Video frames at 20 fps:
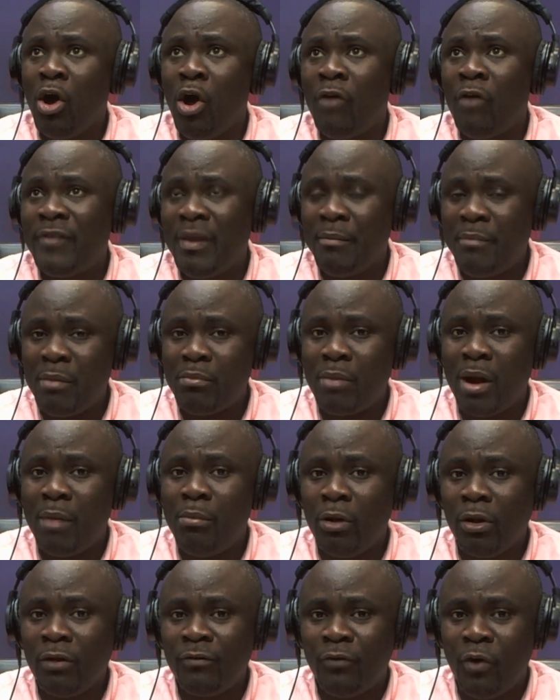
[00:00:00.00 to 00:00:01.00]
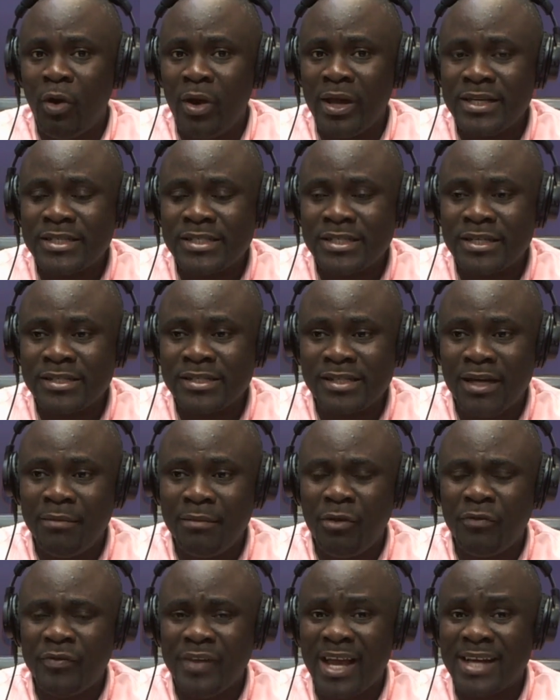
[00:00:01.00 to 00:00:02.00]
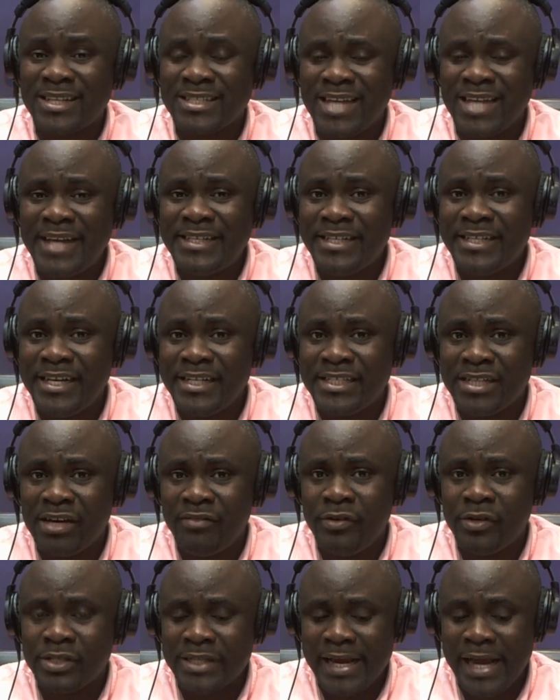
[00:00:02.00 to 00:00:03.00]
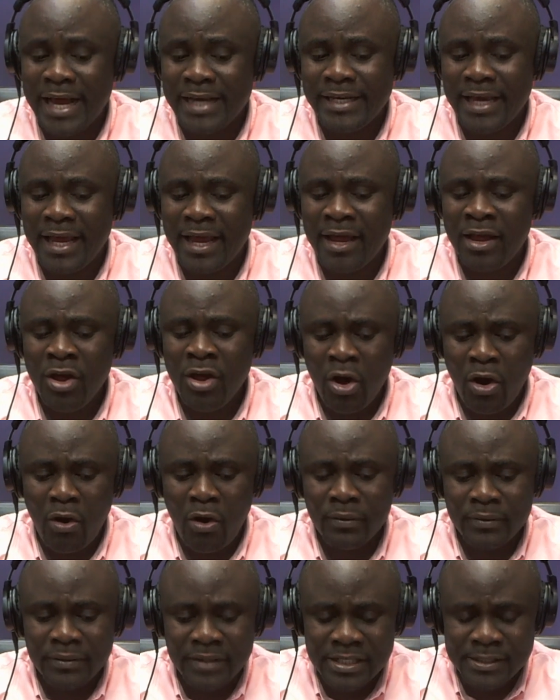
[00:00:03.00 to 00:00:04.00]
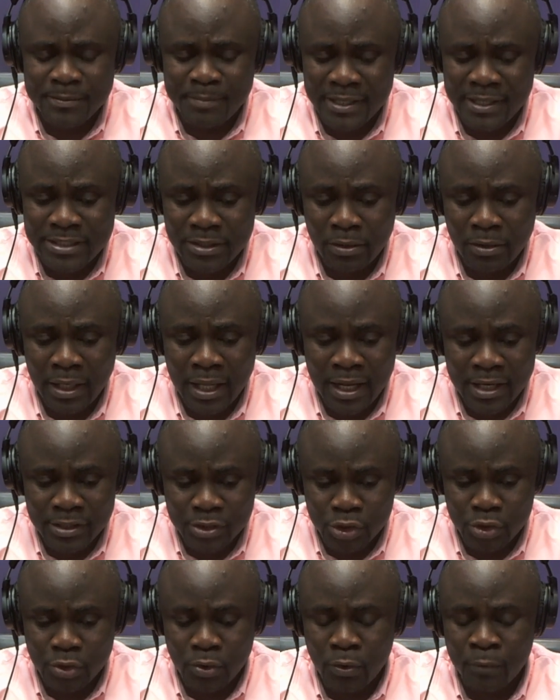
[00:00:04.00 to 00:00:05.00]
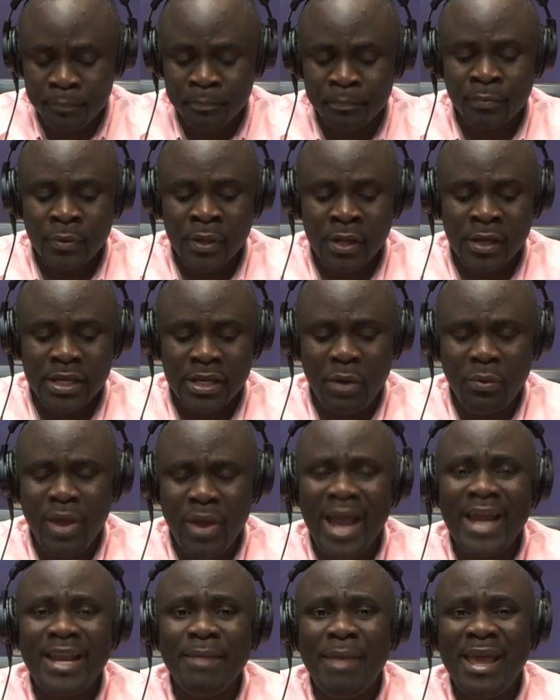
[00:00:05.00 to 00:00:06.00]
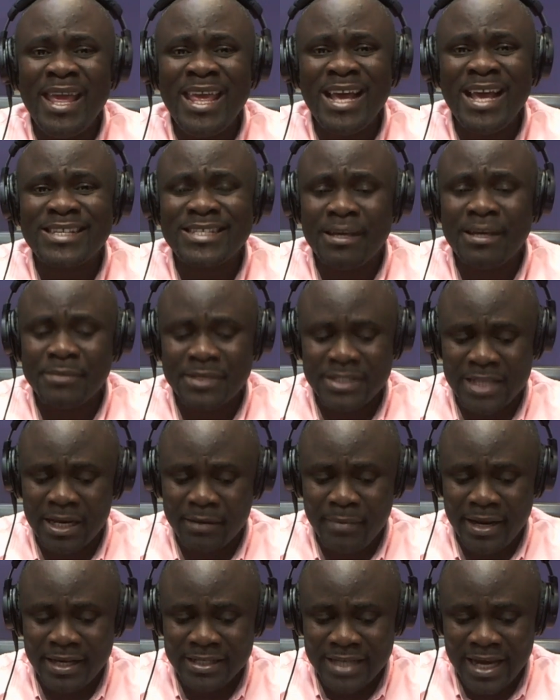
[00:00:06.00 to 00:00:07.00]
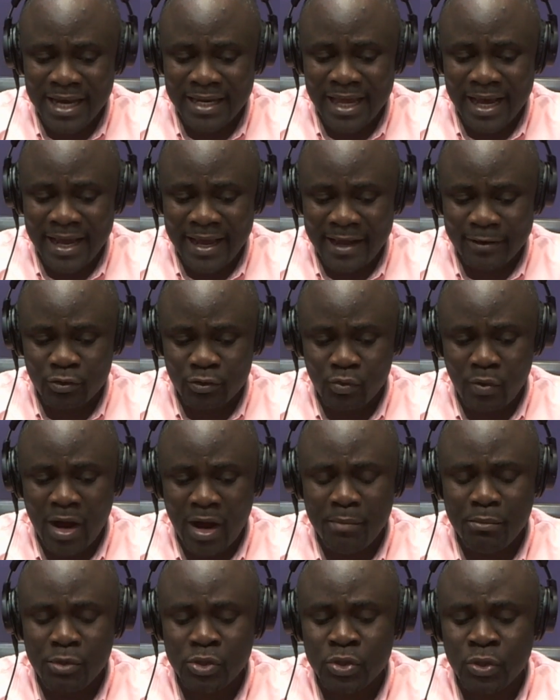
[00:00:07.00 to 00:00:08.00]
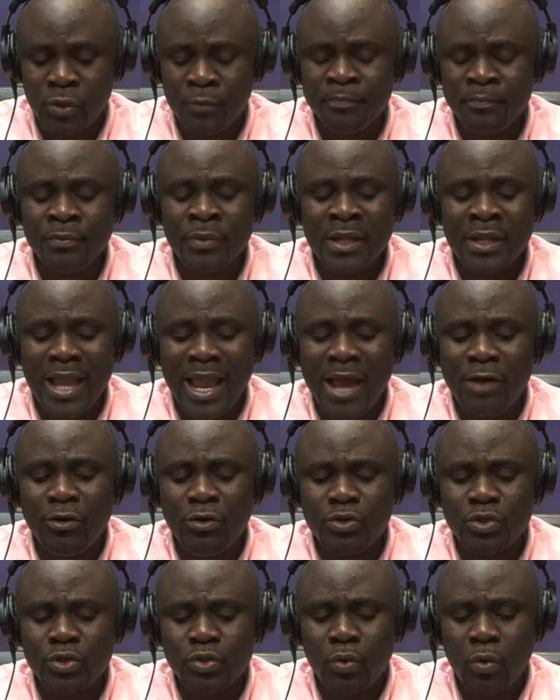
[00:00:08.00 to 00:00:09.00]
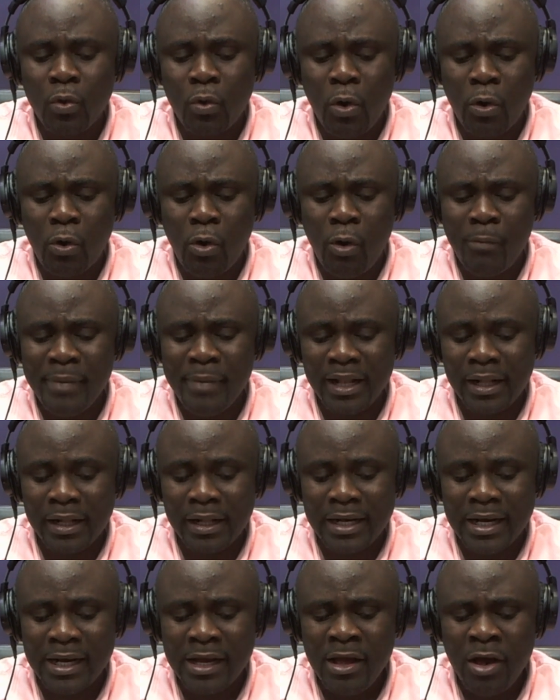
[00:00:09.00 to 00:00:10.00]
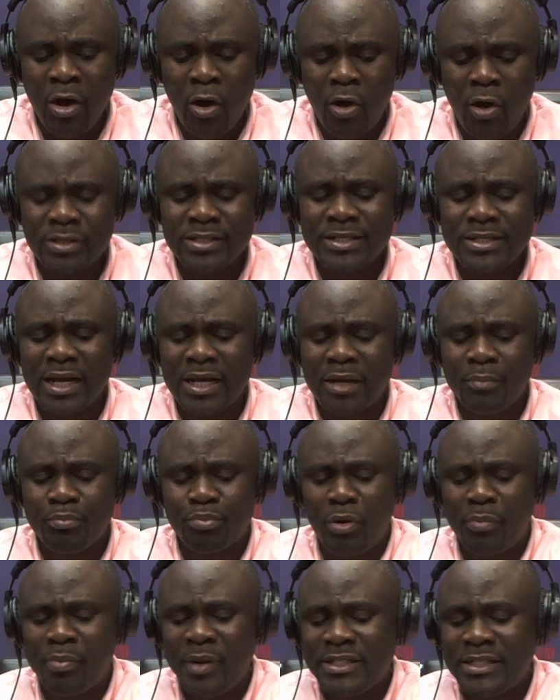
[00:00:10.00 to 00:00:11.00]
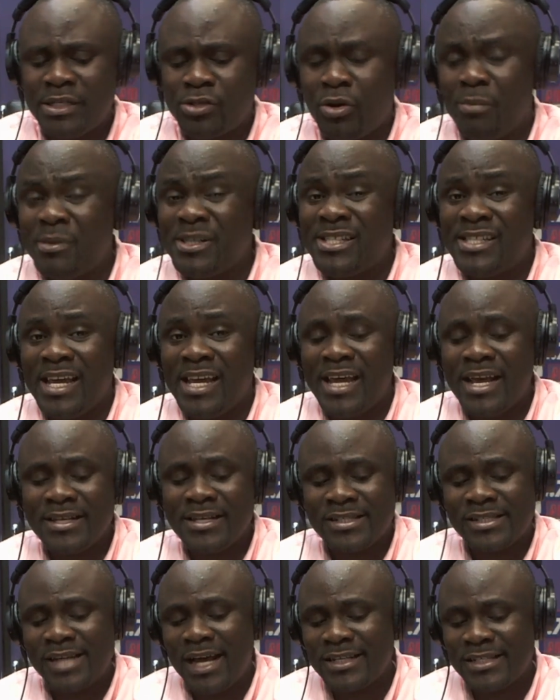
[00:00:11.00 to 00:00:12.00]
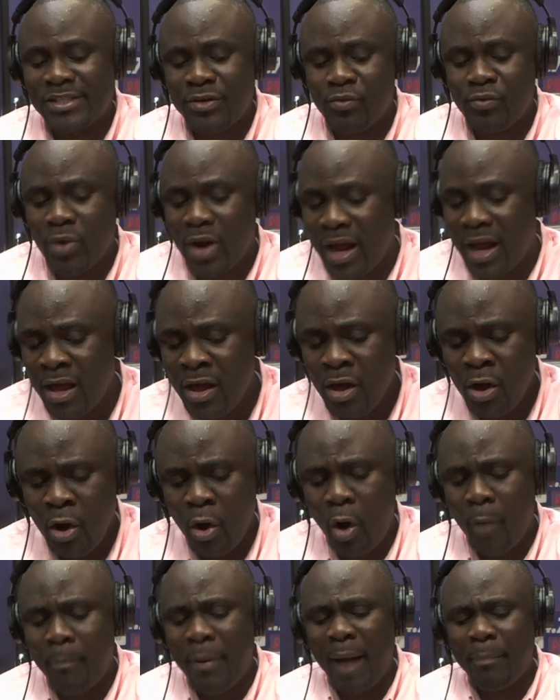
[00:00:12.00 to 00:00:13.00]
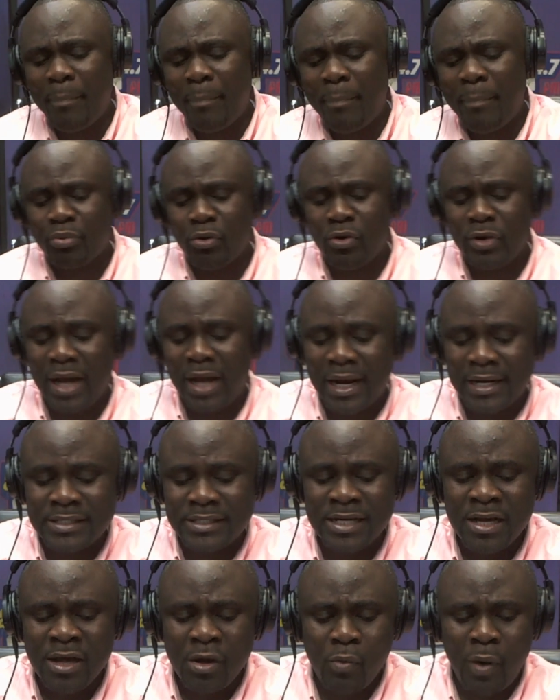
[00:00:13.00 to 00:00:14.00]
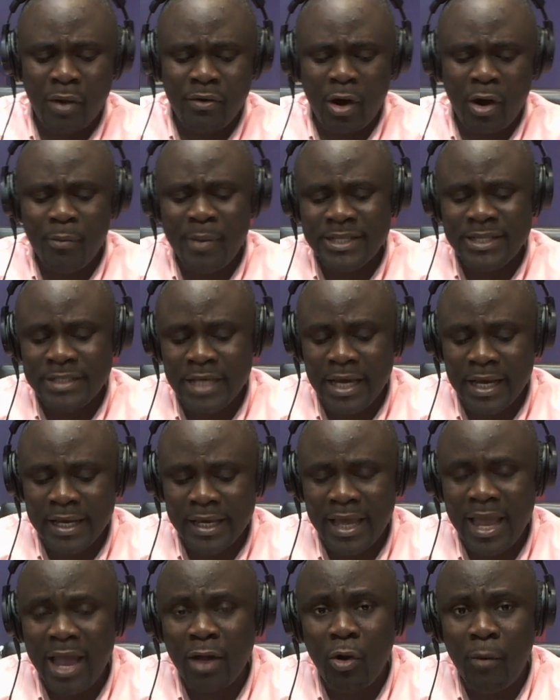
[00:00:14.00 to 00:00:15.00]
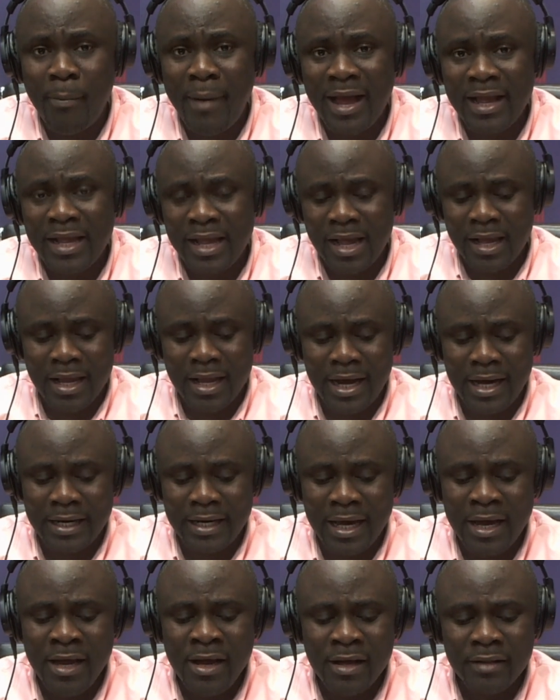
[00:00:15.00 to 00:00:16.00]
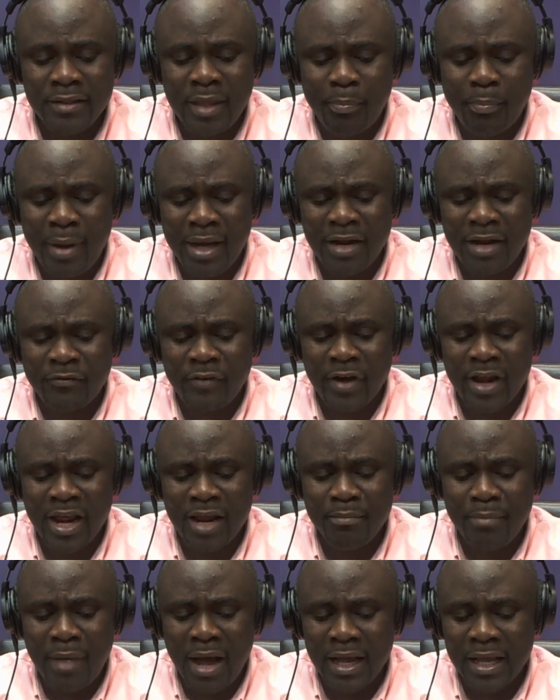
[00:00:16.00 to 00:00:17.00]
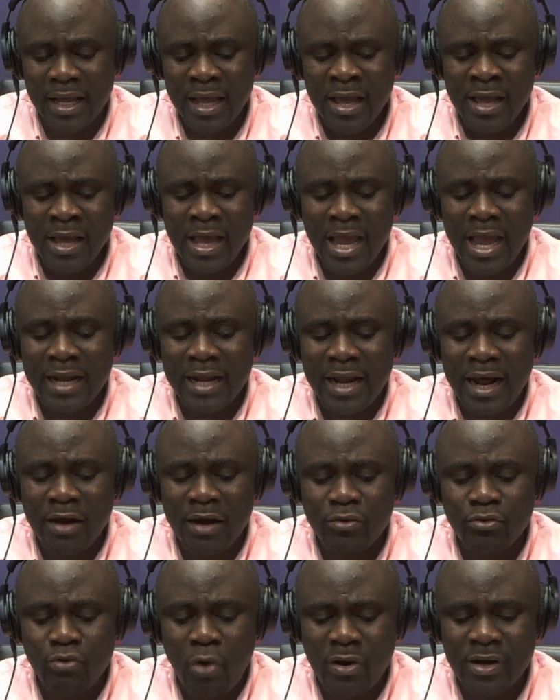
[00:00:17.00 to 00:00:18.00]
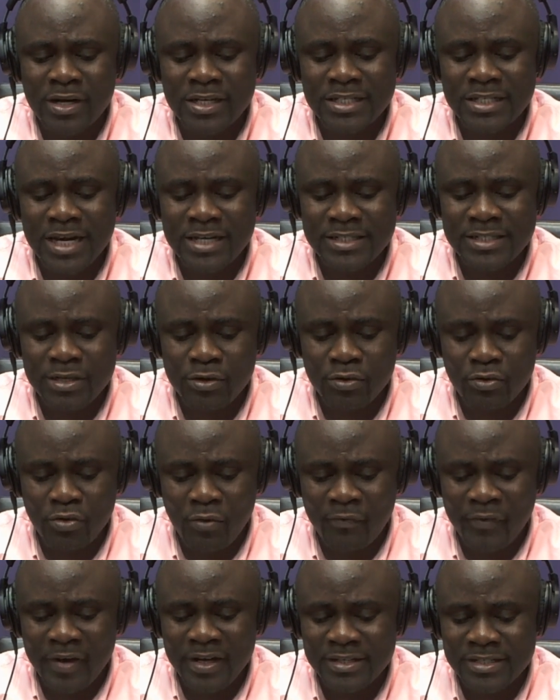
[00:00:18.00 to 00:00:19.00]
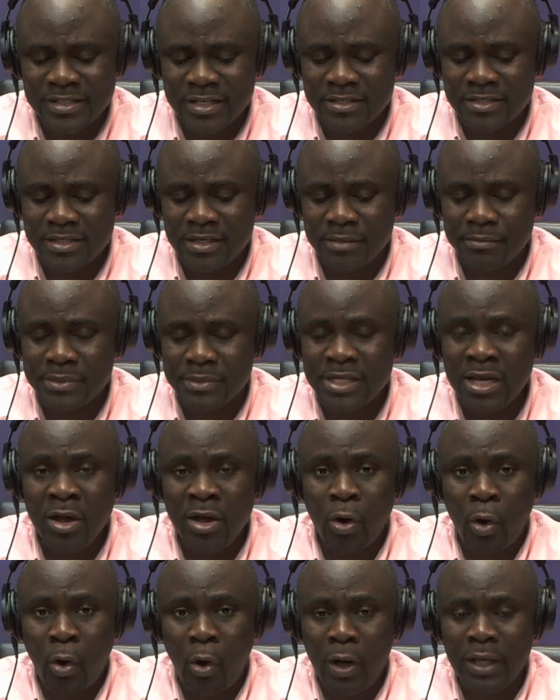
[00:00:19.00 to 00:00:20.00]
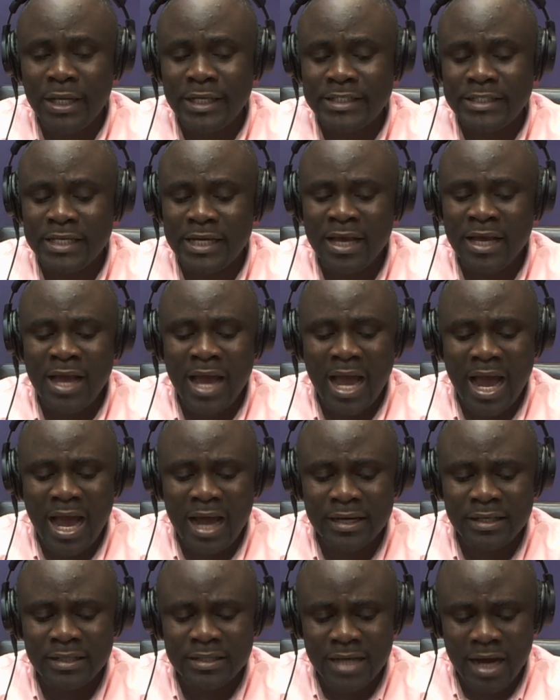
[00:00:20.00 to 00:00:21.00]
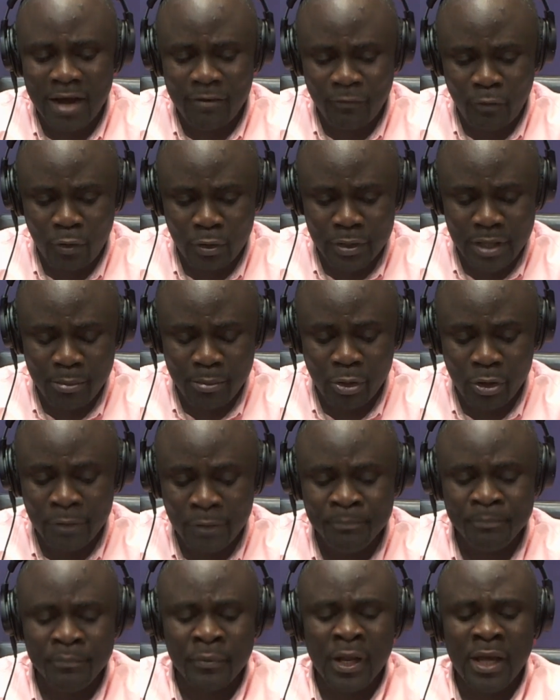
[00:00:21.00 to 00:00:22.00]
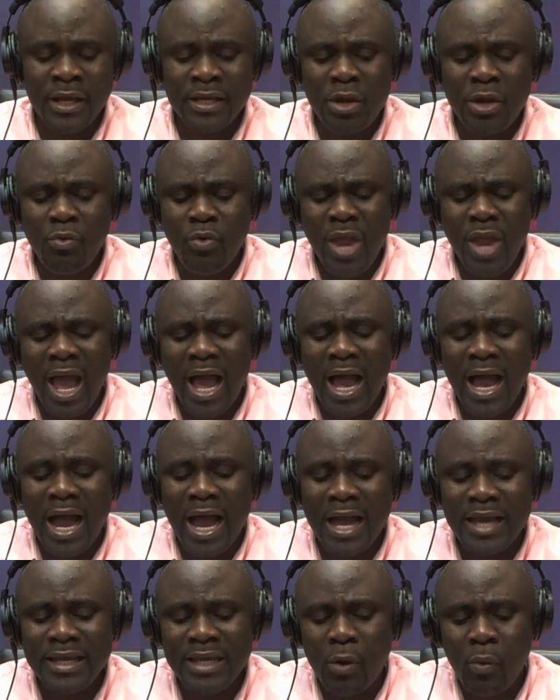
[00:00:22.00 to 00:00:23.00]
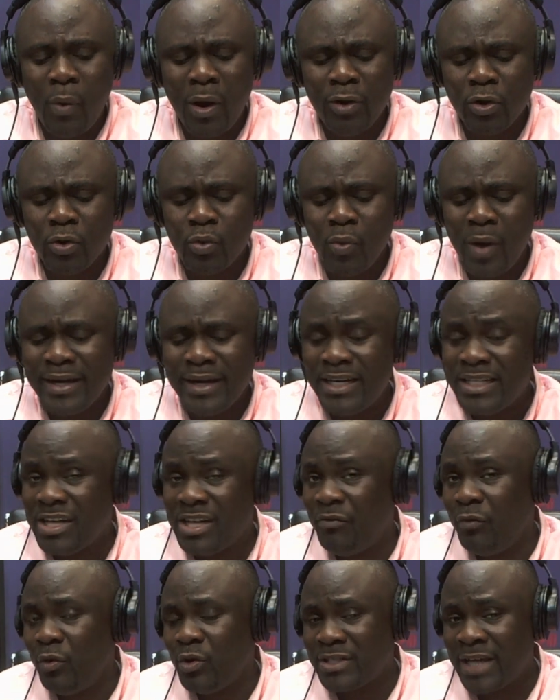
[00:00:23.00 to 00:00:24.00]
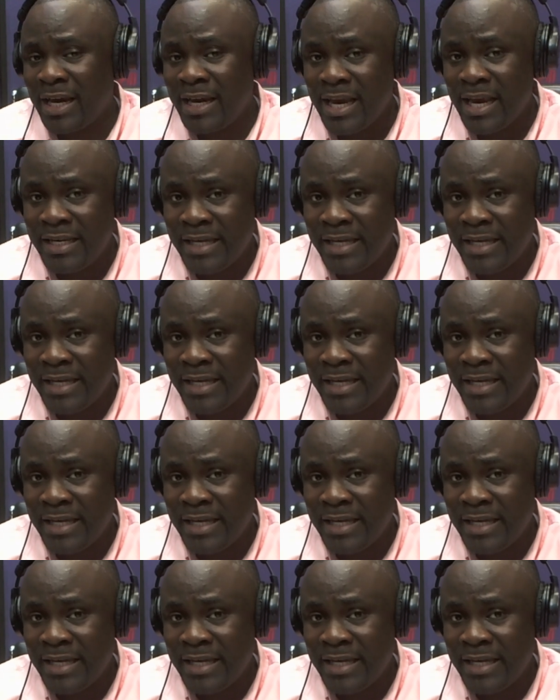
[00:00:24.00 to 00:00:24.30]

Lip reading: of the memorable voices, some of the exciting interviews I hear on this particular show. You hear the hear some segment and etwa muso, and also cocoa milk. Ostek Properties, almost a yen Sasira, Obapa Product, Waraube Cheki, EcoBank Ghana, the Pan African Bank, and Rocksters Roofing Systems, quality and affordable. We are your one-on-one interviews,